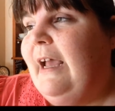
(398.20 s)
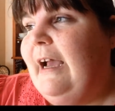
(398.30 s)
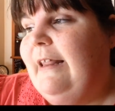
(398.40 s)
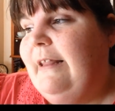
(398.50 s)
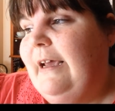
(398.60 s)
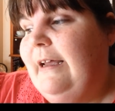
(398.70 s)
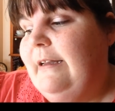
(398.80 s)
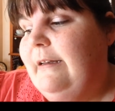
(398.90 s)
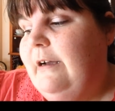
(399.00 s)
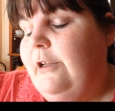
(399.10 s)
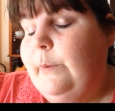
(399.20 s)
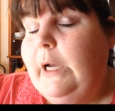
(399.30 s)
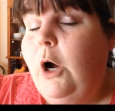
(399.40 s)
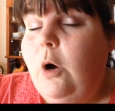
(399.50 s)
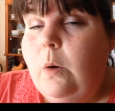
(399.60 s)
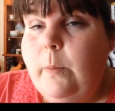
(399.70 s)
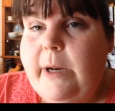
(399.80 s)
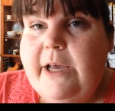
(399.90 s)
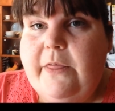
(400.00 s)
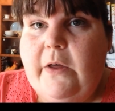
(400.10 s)
And then on the way home,
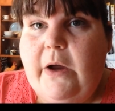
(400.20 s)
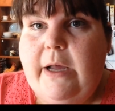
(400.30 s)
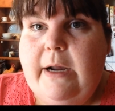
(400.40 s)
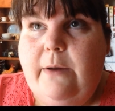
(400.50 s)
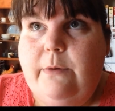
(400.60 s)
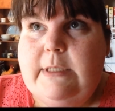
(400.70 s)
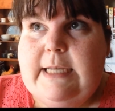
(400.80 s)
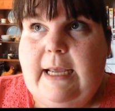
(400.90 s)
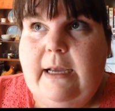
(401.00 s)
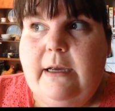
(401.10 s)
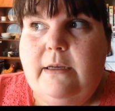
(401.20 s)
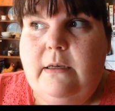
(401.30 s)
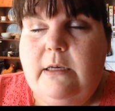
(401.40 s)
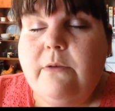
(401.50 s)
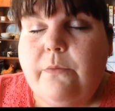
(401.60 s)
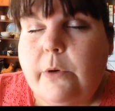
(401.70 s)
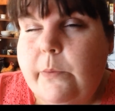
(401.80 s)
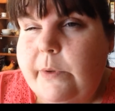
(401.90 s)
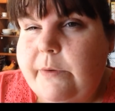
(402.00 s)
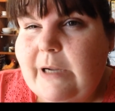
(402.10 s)
I thought I would take a different
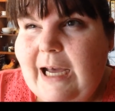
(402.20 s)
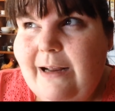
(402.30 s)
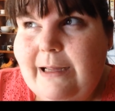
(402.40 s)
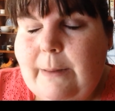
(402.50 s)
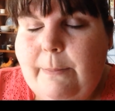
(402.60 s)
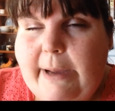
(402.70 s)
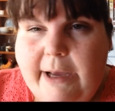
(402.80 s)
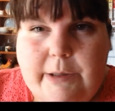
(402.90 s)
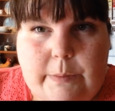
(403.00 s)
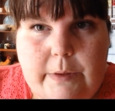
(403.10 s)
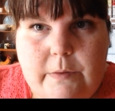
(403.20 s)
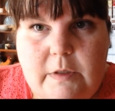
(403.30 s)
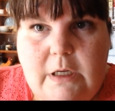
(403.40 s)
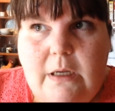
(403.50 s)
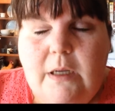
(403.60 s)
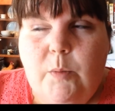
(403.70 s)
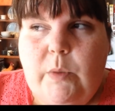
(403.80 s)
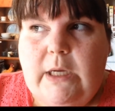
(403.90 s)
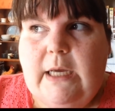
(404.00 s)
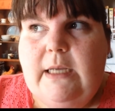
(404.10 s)
route, kind of like a back route,
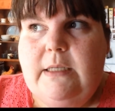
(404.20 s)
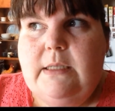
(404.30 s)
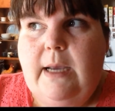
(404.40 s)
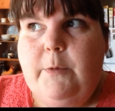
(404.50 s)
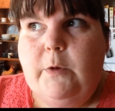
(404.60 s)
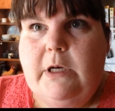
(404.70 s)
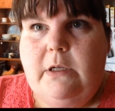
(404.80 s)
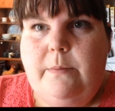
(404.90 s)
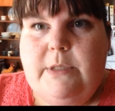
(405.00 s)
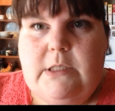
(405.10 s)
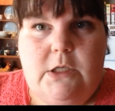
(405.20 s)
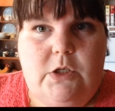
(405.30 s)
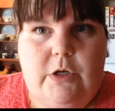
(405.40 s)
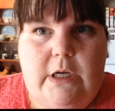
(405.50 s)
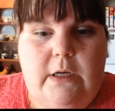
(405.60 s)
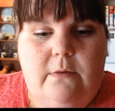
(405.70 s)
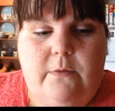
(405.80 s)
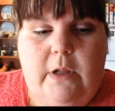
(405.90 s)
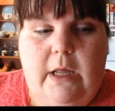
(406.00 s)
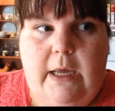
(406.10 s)
because I'm only on a busy street
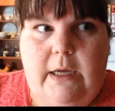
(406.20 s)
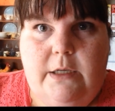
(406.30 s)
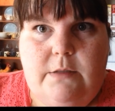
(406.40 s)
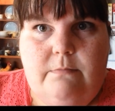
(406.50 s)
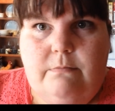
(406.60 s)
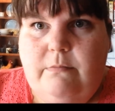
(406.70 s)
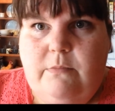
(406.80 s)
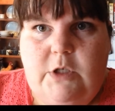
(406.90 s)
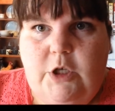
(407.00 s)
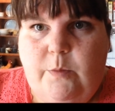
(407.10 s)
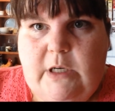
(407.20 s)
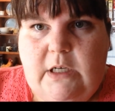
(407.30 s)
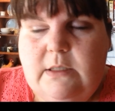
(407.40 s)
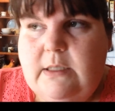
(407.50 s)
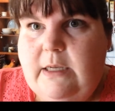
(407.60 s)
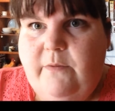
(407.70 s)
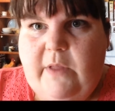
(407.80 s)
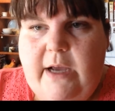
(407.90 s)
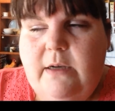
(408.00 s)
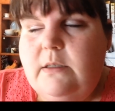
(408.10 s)
for like two minutes, if
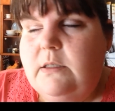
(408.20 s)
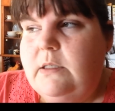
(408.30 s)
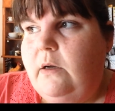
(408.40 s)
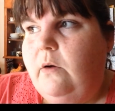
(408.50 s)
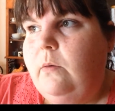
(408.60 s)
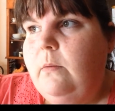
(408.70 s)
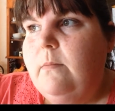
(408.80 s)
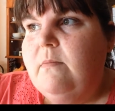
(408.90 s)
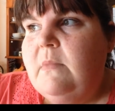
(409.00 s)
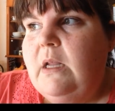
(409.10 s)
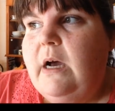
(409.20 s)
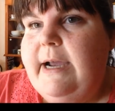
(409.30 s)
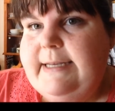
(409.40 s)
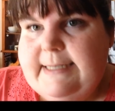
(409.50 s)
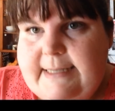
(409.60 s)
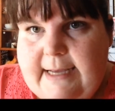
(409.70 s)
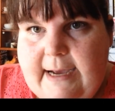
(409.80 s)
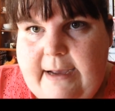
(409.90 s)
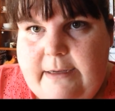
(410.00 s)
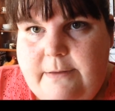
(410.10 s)
that. So I did
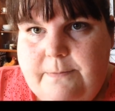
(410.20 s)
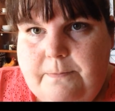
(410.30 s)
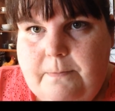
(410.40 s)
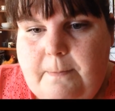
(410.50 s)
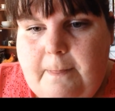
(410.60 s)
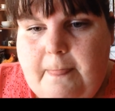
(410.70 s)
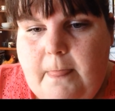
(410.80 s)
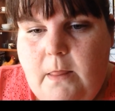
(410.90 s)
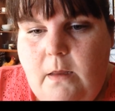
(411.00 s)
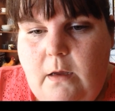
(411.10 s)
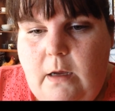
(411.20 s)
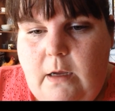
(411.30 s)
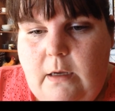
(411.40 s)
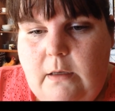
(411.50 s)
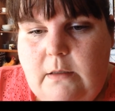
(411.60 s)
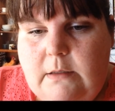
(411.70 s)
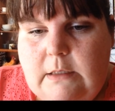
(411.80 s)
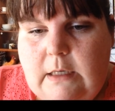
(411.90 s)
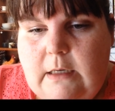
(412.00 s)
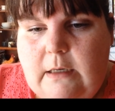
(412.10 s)
that, and
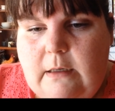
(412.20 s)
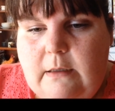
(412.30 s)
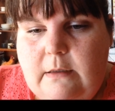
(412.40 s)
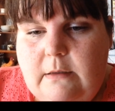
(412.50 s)
uh,